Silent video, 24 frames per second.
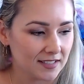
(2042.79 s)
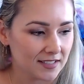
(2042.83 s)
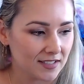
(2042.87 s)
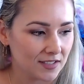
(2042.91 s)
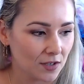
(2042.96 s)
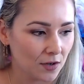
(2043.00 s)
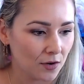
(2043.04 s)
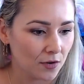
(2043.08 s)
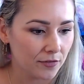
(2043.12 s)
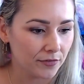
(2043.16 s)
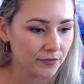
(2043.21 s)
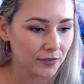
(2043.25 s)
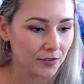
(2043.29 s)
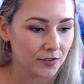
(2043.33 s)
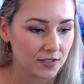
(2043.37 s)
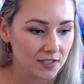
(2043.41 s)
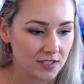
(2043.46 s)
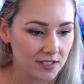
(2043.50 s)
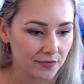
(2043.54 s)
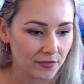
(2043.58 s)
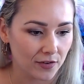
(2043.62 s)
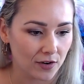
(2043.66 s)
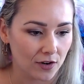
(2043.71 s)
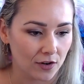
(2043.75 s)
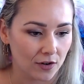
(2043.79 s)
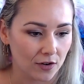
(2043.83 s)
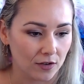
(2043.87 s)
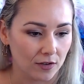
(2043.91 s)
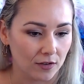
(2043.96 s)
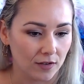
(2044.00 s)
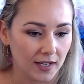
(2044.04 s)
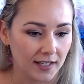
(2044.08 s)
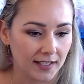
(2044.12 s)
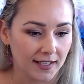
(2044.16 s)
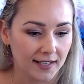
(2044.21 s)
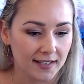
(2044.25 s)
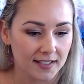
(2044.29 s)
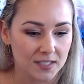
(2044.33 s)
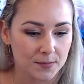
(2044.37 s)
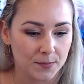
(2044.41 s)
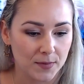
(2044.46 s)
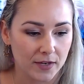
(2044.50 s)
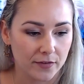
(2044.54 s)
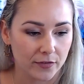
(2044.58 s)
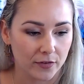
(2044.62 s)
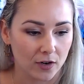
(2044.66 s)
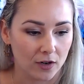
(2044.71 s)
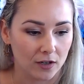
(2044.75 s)
So first of all, I can't
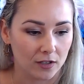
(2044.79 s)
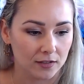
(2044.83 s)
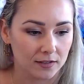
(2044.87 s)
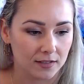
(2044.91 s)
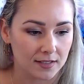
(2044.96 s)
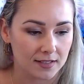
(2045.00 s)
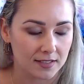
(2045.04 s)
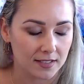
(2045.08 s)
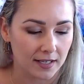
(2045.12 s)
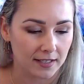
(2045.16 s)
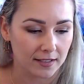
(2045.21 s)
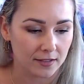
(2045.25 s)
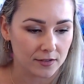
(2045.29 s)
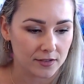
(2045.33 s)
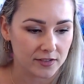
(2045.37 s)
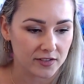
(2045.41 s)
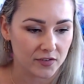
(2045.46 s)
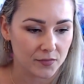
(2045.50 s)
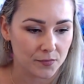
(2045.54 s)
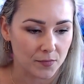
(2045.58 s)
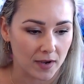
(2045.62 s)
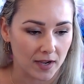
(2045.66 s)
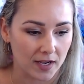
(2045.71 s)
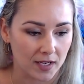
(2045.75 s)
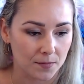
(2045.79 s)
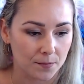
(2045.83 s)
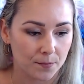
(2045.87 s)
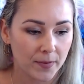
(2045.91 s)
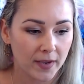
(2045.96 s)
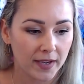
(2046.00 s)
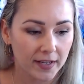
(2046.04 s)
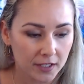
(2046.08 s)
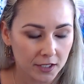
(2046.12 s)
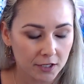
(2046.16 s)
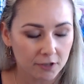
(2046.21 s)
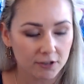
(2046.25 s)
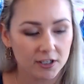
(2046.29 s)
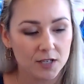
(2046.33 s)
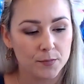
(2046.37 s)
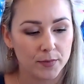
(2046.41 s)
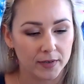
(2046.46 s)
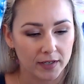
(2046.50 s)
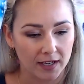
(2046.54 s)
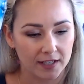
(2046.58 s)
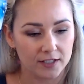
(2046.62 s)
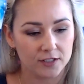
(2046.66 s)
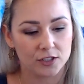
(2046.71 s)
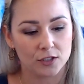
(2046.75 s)
speak for all designers of my pedigree,
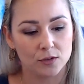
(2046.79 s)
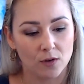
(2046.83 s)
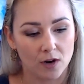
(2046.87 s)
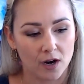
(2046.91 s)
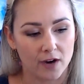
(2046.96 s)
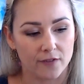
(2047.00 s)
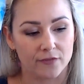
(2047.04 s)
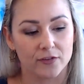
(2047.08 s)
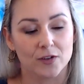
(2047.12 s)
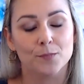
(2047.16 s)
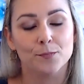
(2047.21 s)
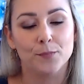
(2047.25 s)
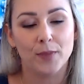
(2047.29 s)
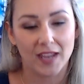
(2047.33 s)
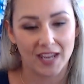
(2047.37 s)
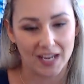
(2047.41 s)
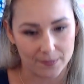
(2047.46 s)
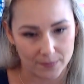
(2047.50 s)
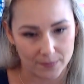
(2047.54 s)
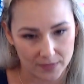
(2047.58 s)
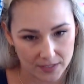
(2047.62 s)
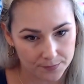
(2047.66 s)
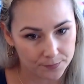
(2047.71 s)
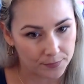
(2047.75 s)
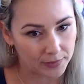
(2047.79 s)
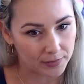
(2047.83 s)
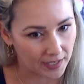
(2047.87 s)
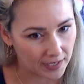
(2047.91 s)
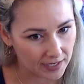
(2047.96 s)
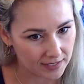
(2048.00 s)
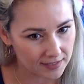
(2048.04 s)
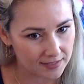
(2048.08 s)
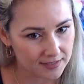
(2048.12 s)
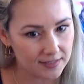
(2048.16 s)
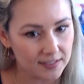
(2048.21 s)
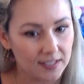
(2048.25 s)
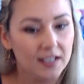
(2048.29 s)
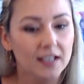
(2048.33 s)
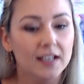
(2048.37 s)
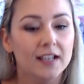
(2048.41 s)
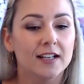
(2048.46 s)
but I do offer payment plans